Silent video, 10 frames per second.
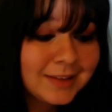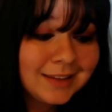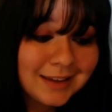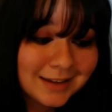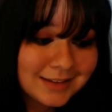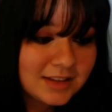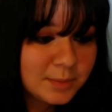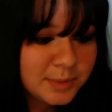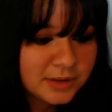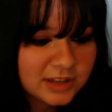yes.
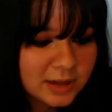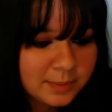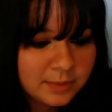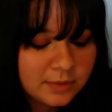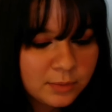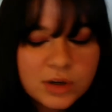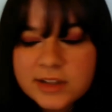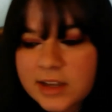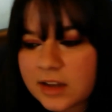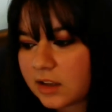The build-up,
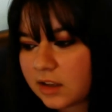Morissette.